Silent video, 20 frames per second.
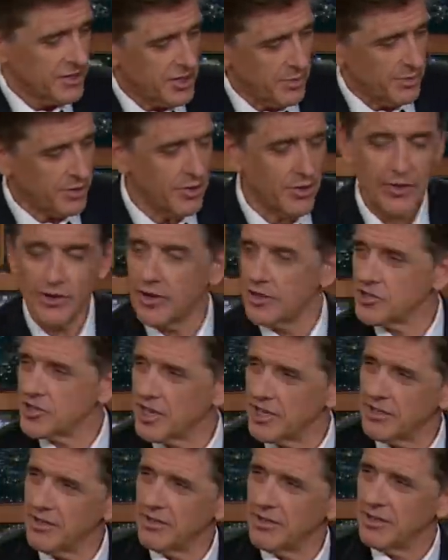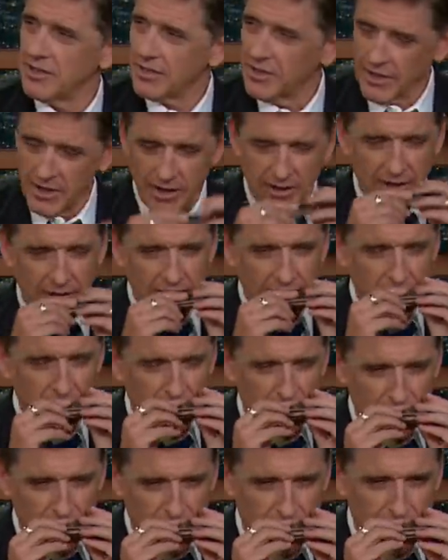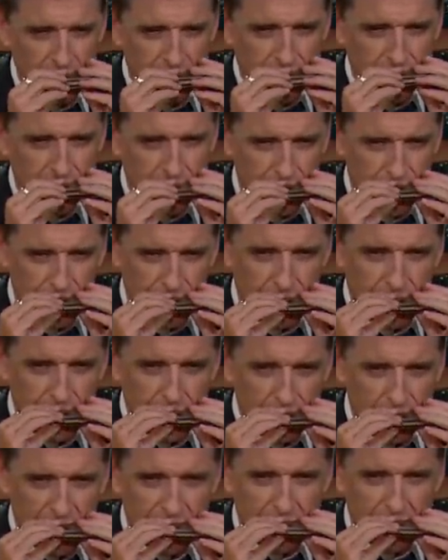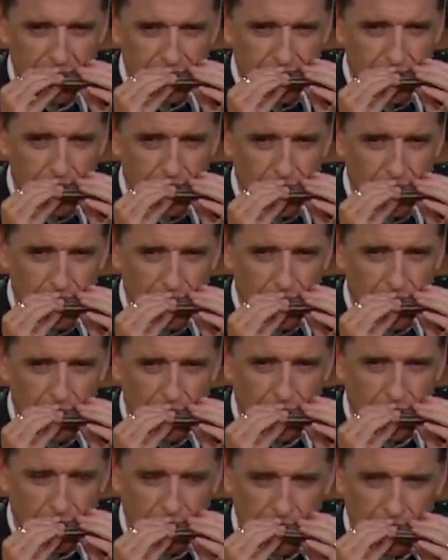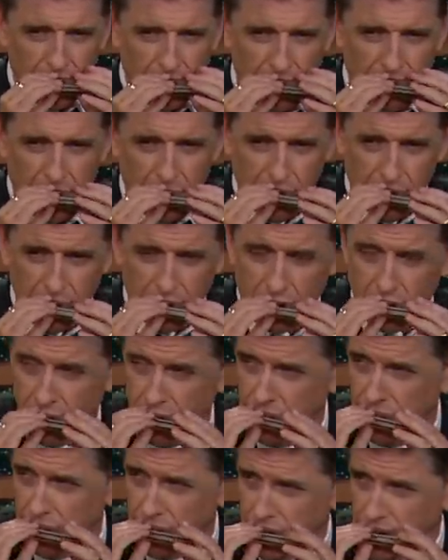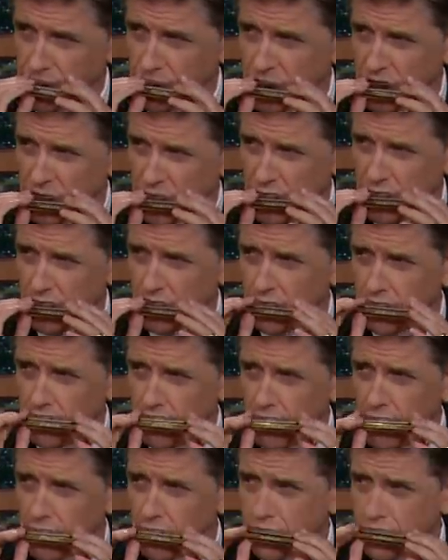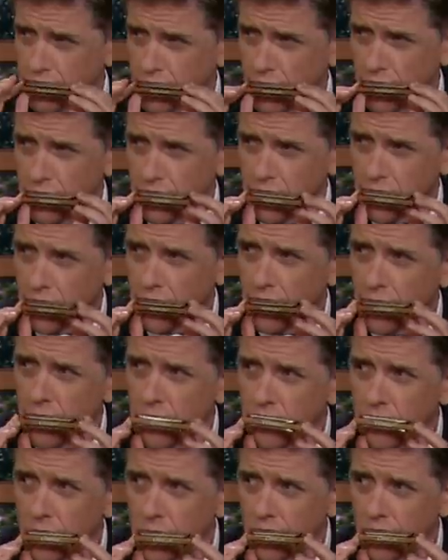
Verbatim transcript: Should we do our own jingle? Yeah, I like it. All right, then. Yeah. Tweets and emails, oh, lo lo. la. Tweets and emails, oh, lo lo. Lo